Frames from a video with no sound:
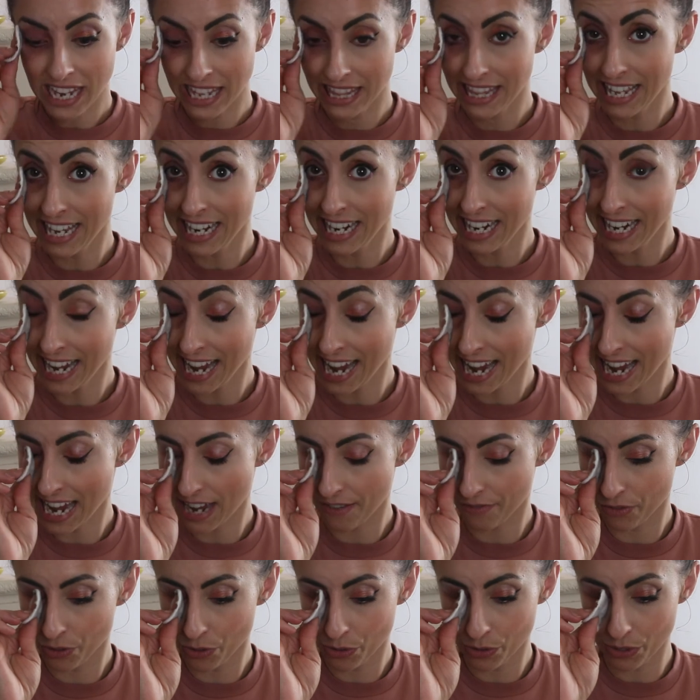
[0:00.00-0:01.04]
Then I
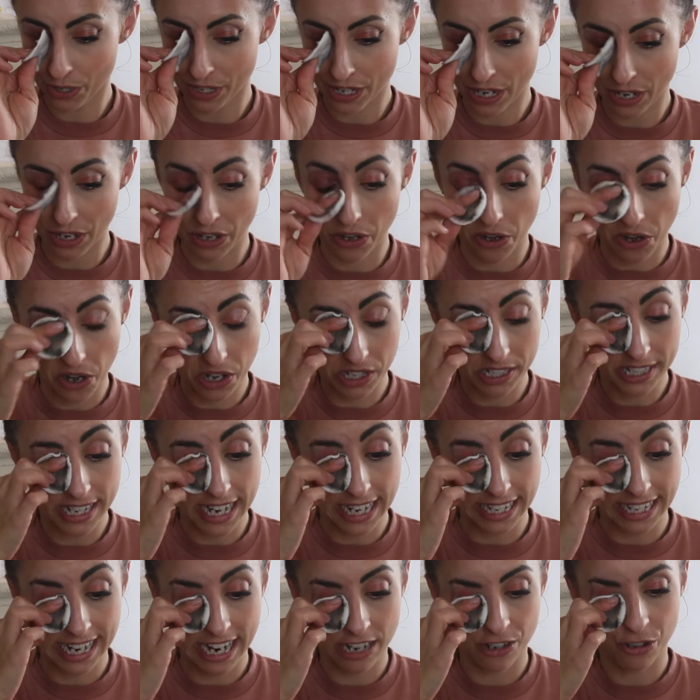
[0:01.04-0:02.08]
have also got a
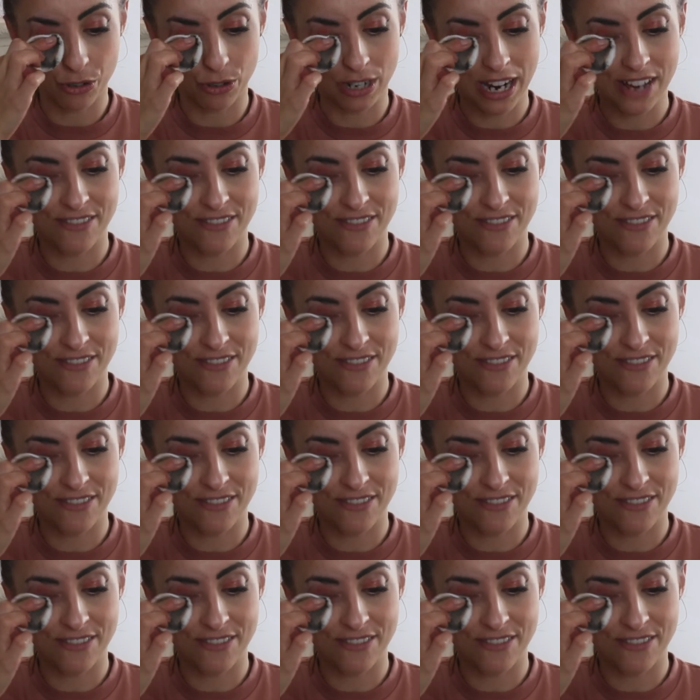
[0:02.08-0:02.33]
natural